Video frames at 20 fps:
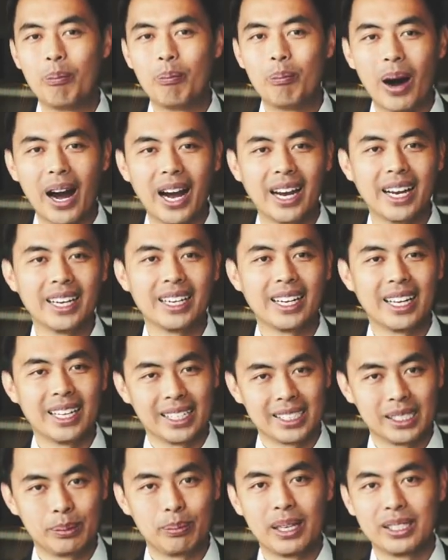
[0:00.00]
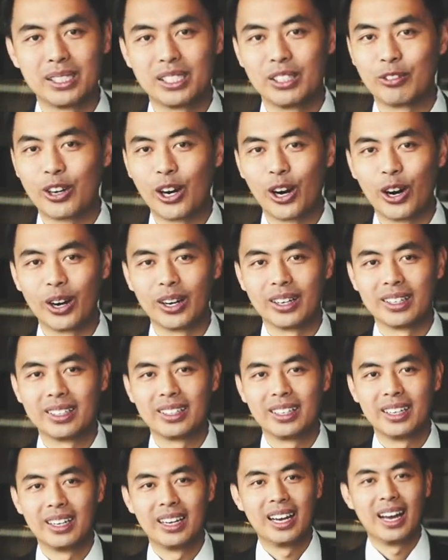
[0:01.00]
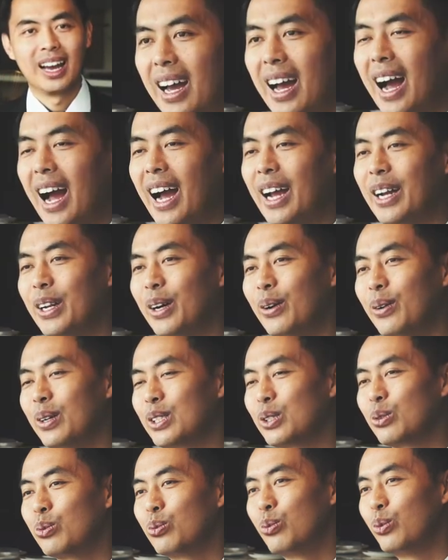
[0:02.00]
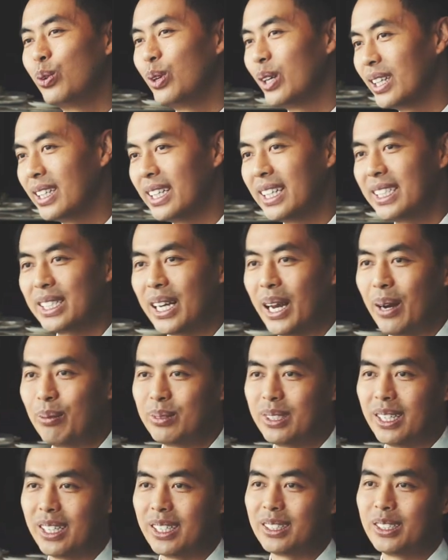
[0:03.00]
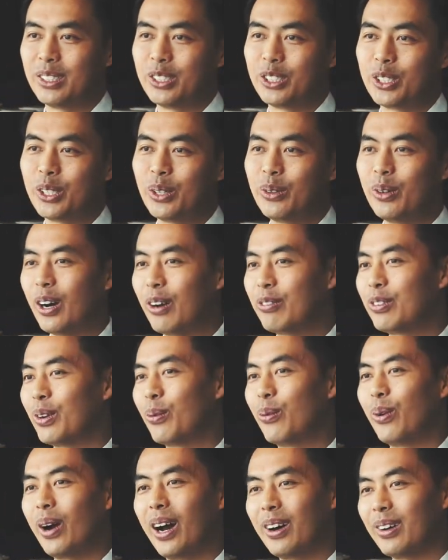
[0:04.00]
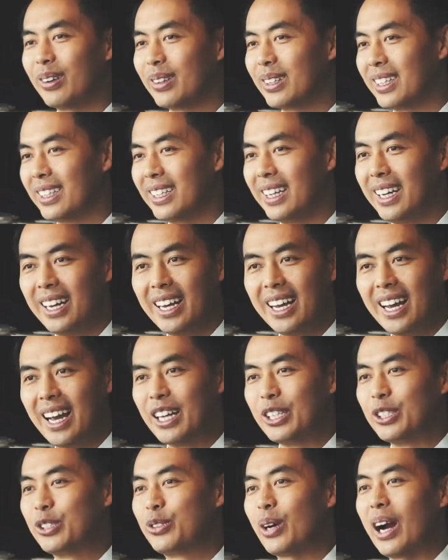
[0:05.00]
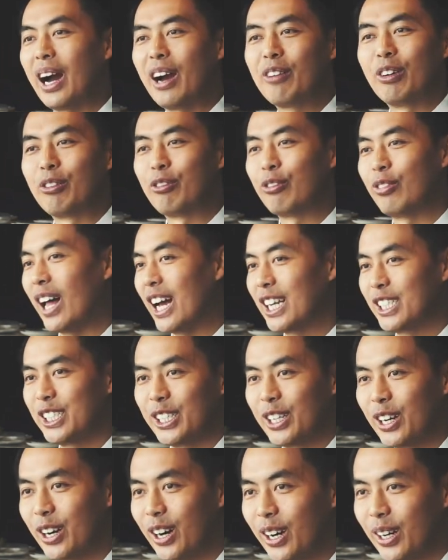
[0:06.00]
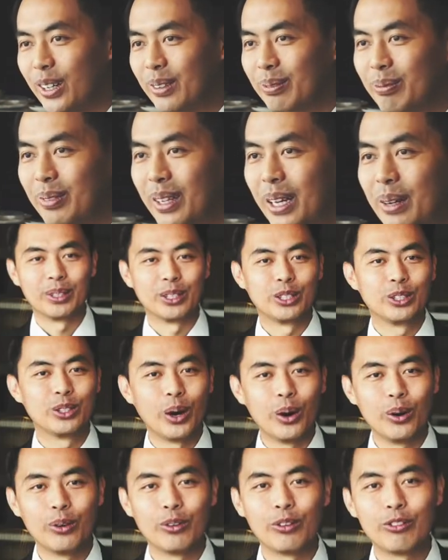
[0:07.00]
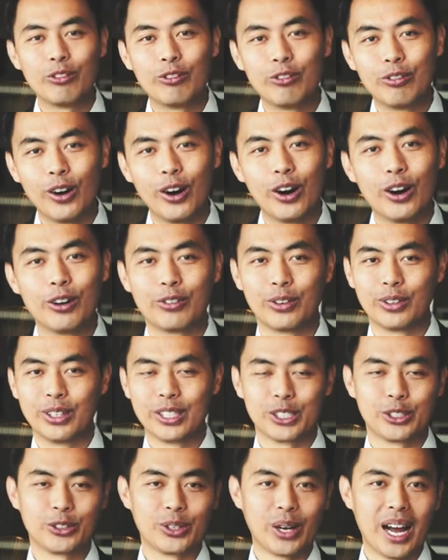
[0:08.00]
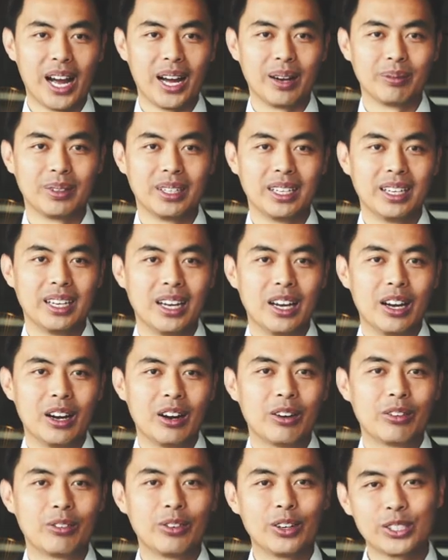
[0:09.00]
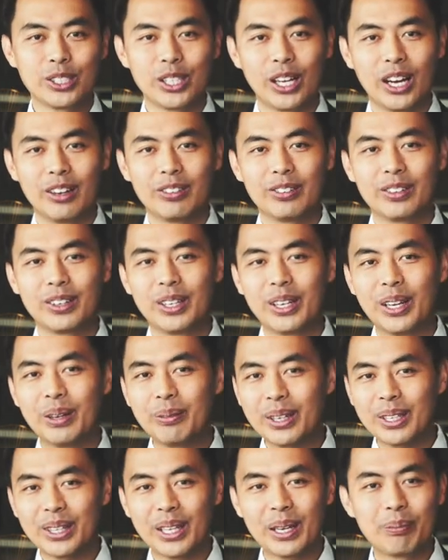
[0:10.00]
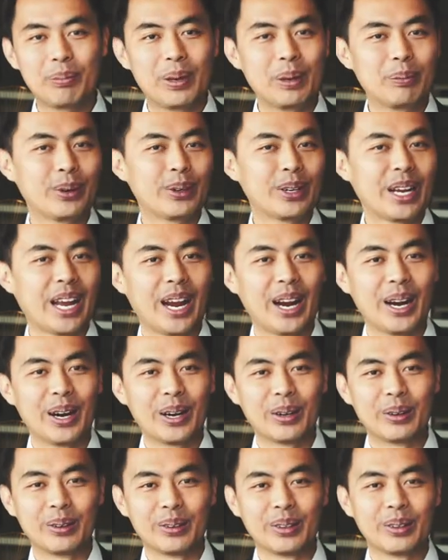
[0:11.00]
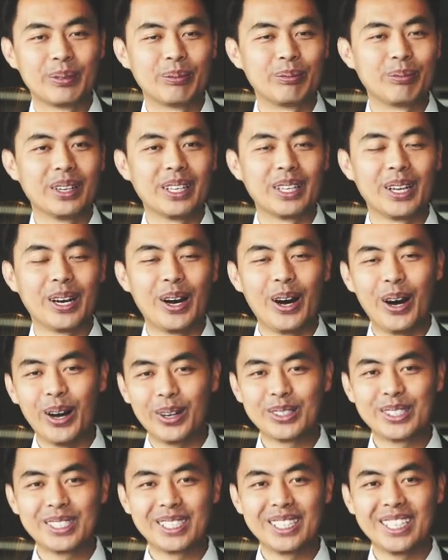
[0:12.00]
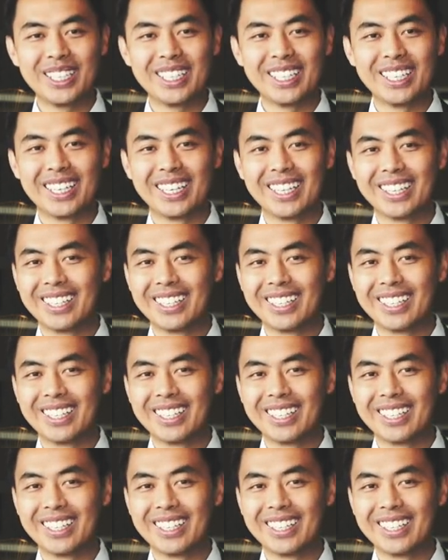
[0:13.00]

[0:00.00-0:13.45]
buying an expensive car. I know it's really tempting to show off your wealth and, and drive a flashy car, but don't fall for this trap. First off, you may think people care, but honestly,